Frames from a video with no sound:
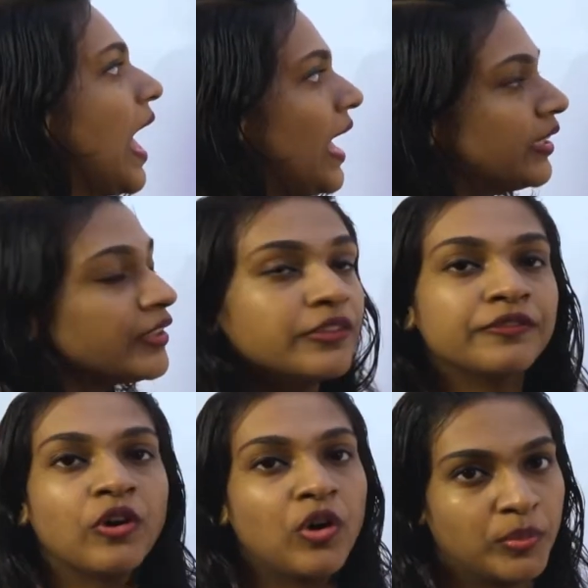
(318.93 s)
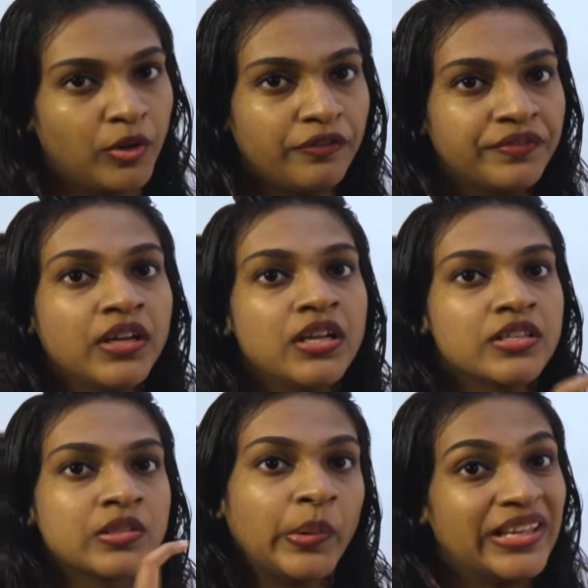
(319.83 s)
Another form of
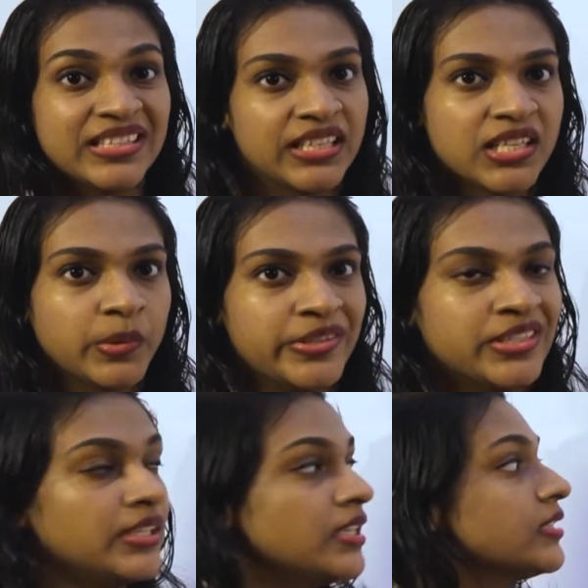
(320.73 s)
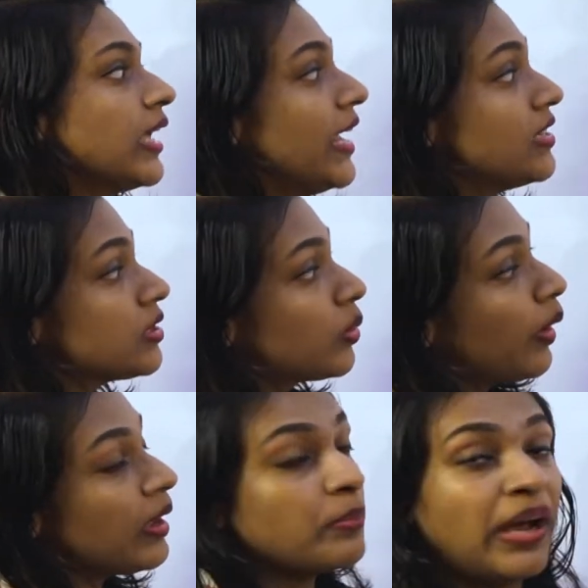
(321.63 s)
square series question is n
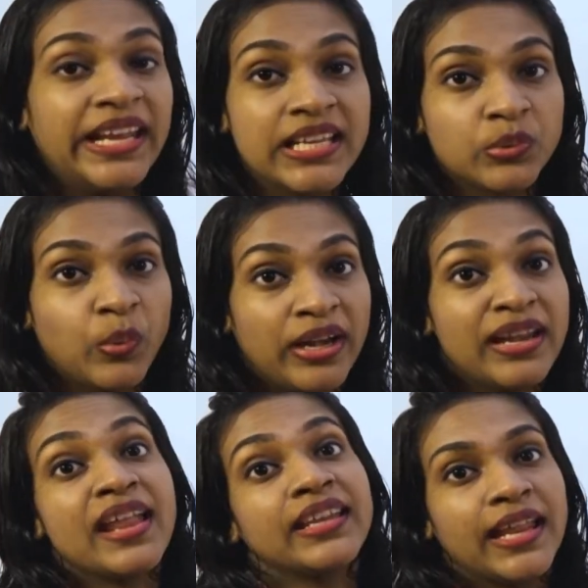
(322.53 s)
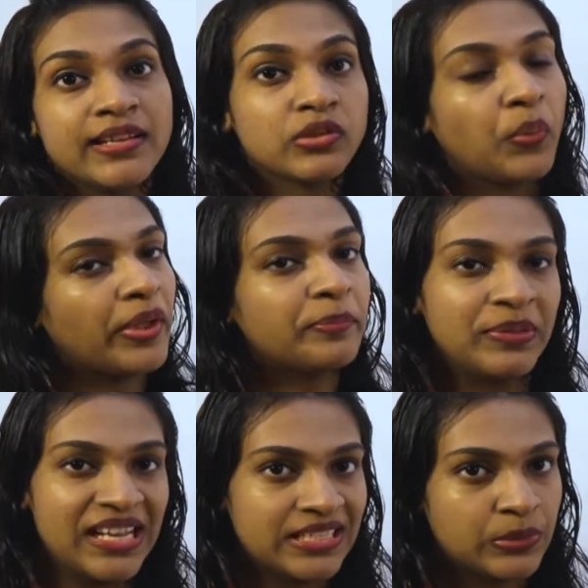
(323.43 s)
square minus 1 and n square
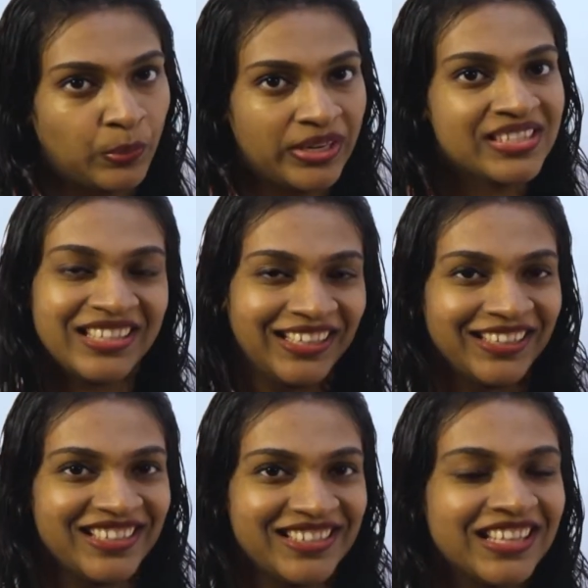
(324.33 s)
plus 1 series.